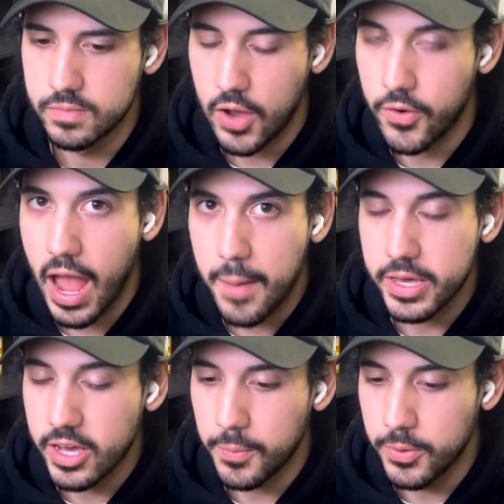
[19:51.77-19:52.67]
Our happy
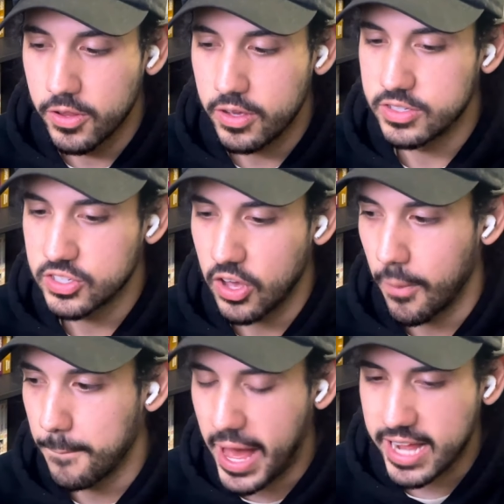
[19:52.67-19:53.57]
couple is
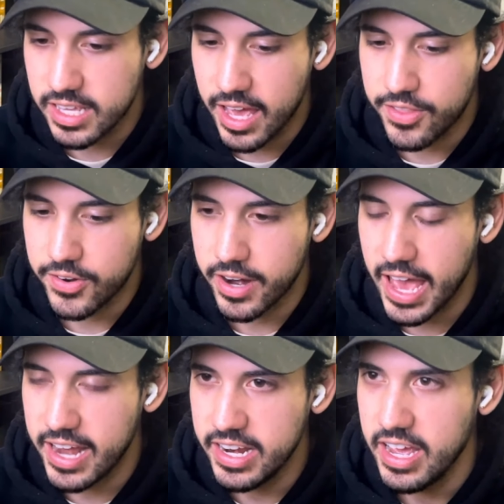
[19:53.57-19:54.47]
back together
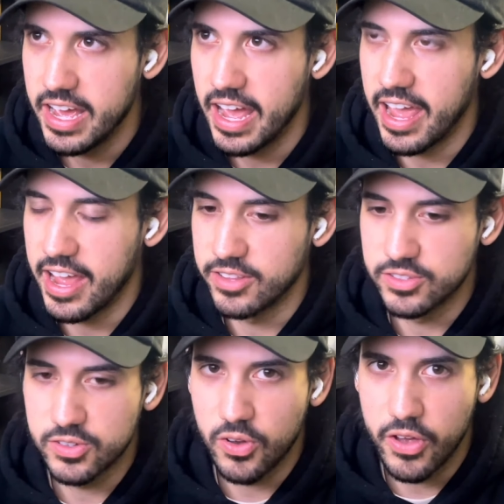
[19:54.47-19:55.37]
again
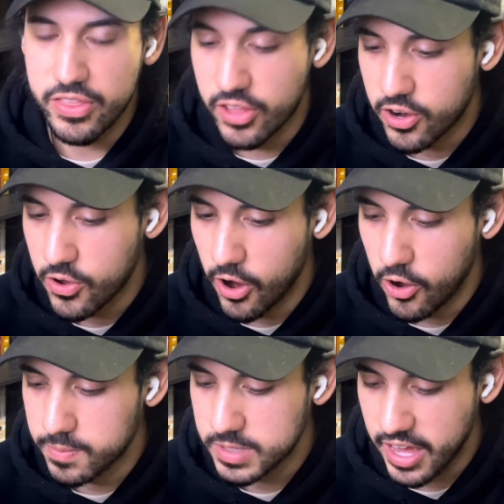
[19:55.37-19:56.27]
and in their new
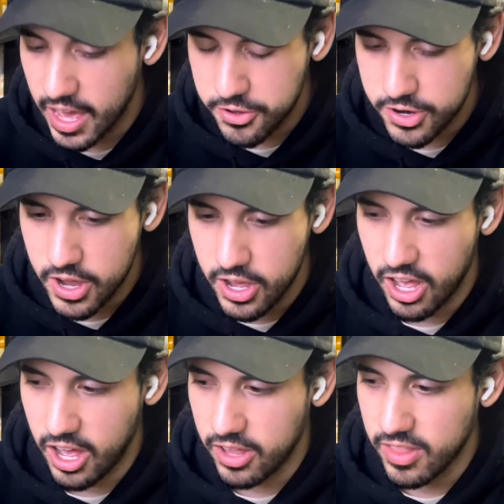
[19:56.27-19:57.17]
home together.
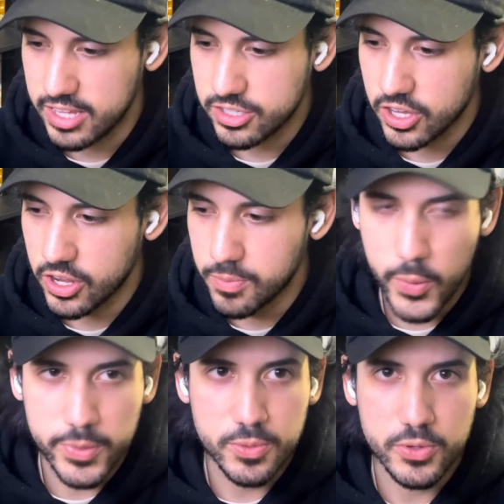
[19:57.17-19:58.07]
Lots of good
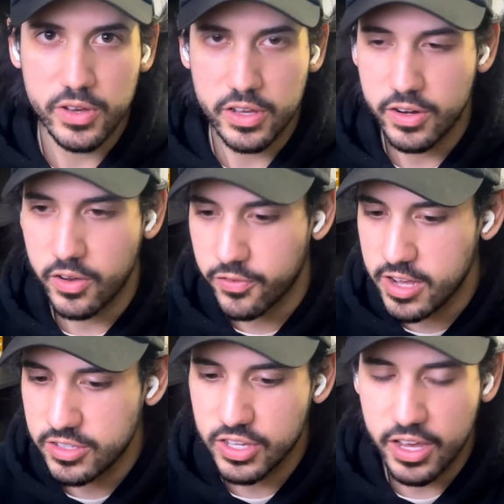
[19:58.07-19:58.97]
moments between
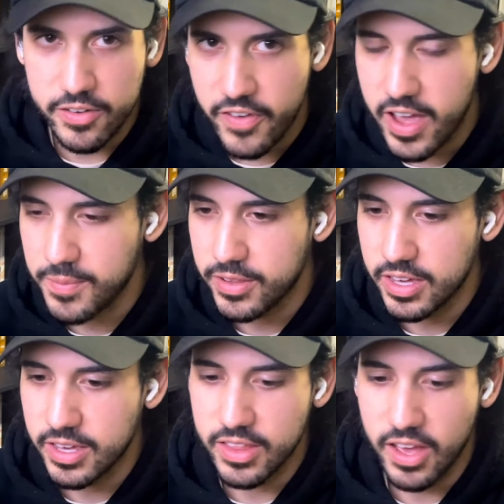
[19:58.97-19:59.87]
friends and family,